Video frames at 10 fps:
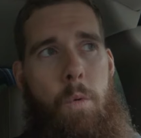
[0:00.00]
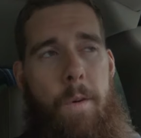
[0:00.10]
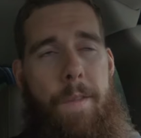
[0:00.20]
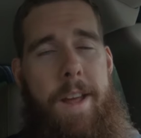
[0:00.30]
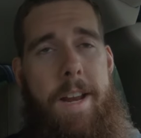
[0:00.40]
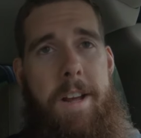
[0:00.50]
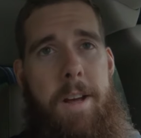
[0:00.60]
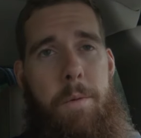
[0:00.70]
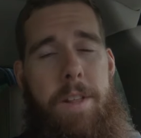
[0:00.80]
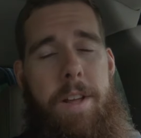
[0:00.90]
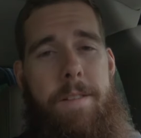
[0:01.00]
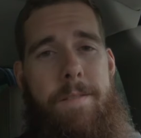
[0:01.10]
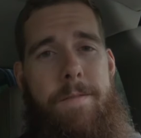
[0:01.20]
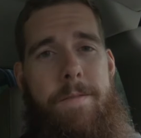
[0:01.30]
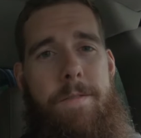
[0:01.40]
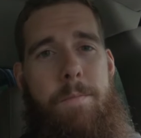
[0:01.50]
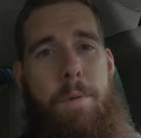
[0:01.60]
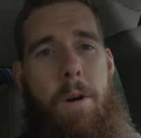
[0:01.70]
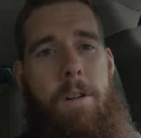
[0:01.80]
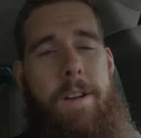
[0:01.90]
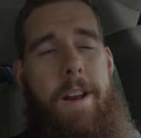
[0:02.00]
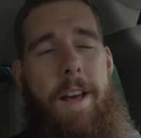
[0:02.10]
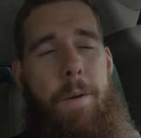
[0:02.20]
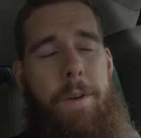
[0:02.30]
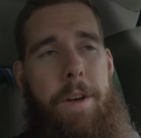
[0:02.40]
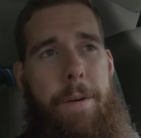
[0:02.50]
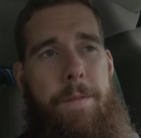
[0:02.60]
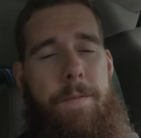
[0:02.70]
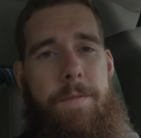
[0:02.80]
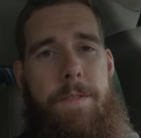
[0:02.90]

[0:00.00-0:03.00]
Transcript: were they any good when they parked it? I don't know.